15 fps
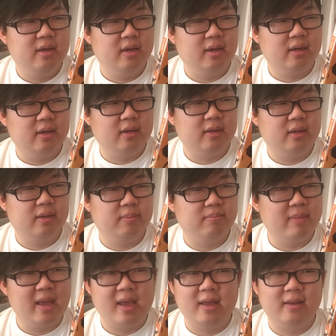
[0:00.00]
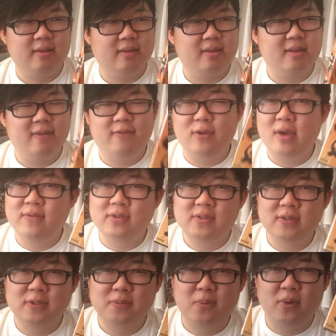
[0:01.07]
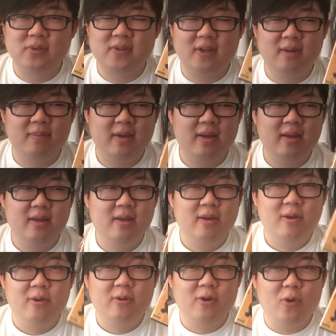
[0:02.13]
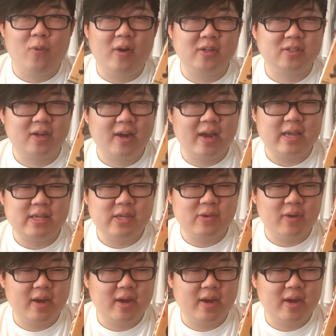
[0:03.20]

Uh, man, if you haven't seen a sports anime, go watch Haikyuu.